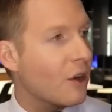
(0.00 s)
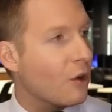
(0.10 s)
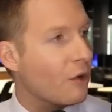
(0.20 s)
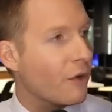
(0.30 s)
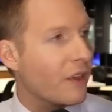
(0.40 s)

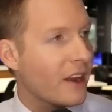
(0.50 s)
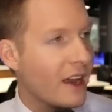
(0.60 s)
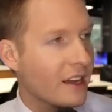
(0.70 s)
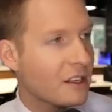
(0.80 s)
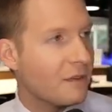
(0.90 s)
over the
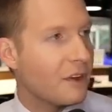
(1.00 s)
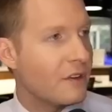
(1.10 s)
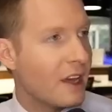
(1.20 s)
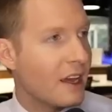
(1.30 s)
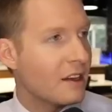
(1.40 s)
next few
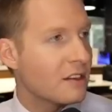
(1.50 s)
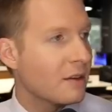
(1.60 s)
days.